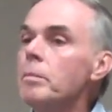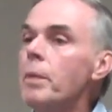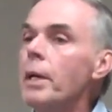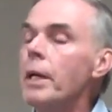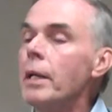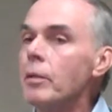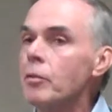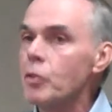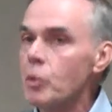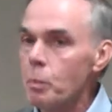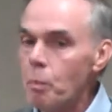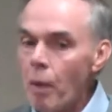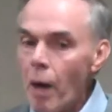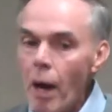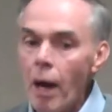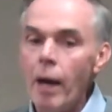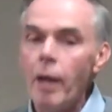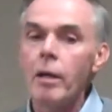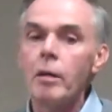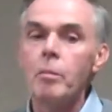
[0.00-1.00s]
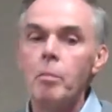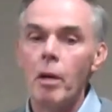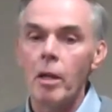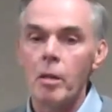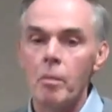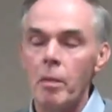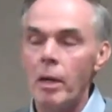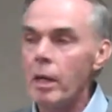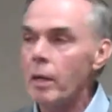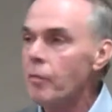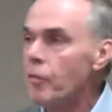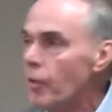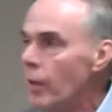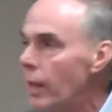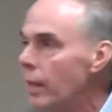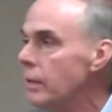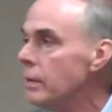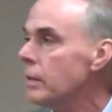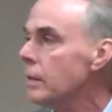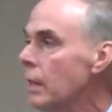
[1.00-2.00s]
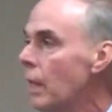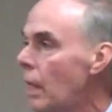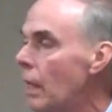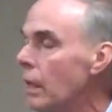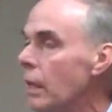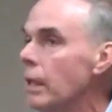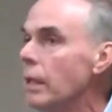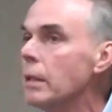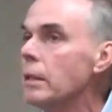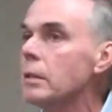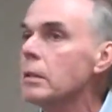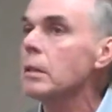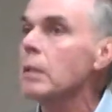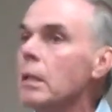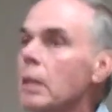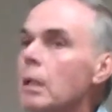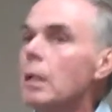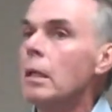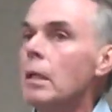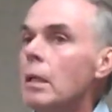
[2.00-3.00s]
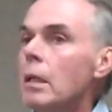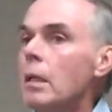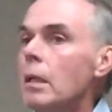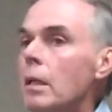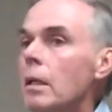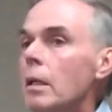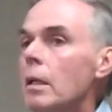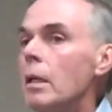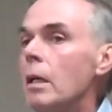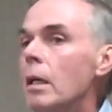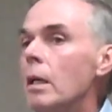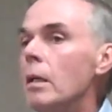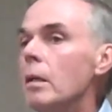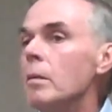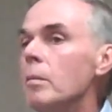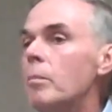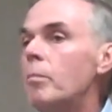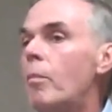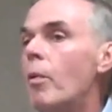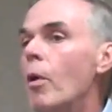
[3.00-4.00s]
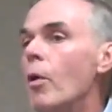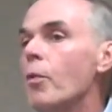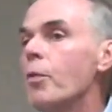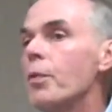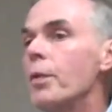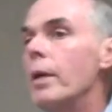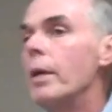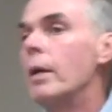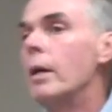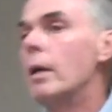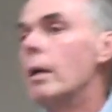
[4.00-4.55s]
been inspired by the many friends, colleagues, both